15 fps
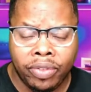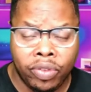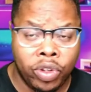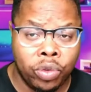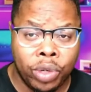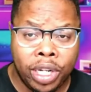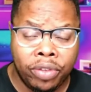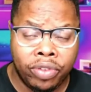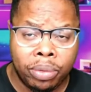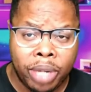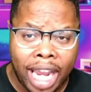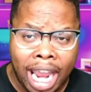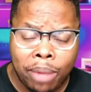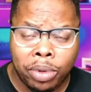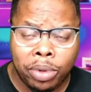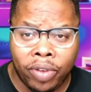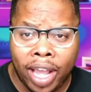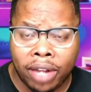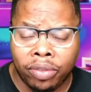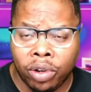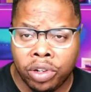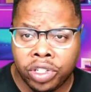If you read it from the
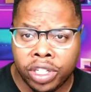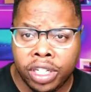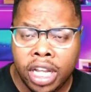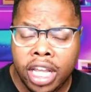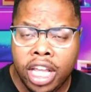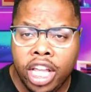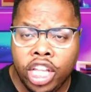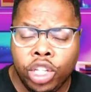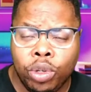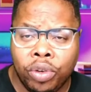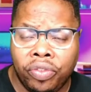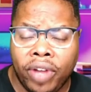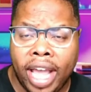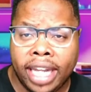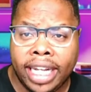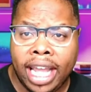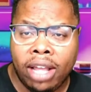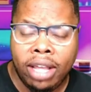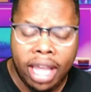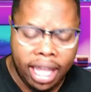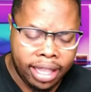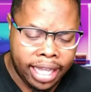amplified version, you will find out
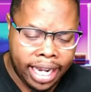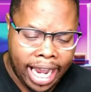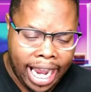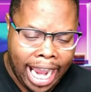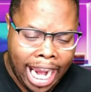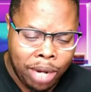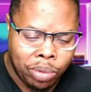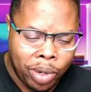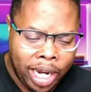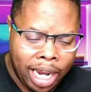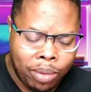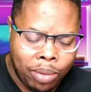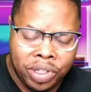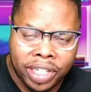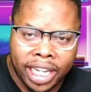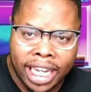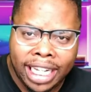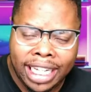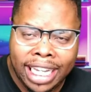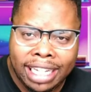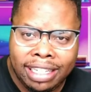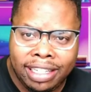that Abraham was in
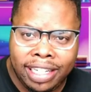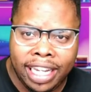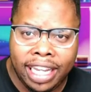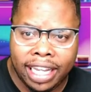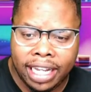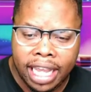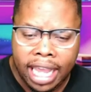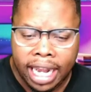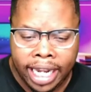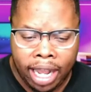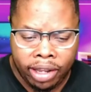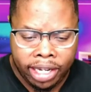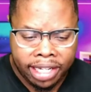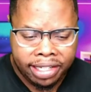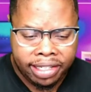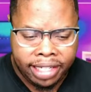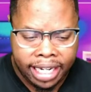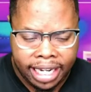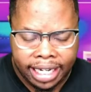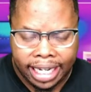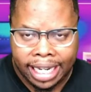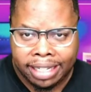his tent. Now, his
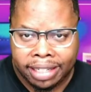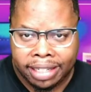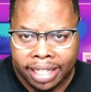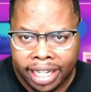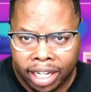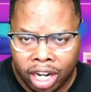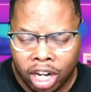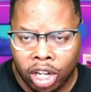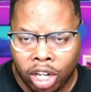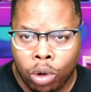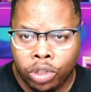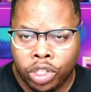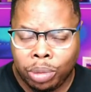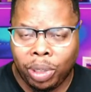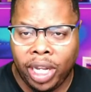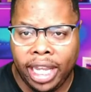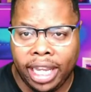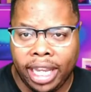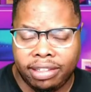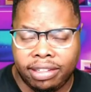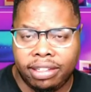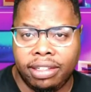tent is an enclosed
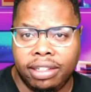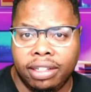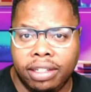place,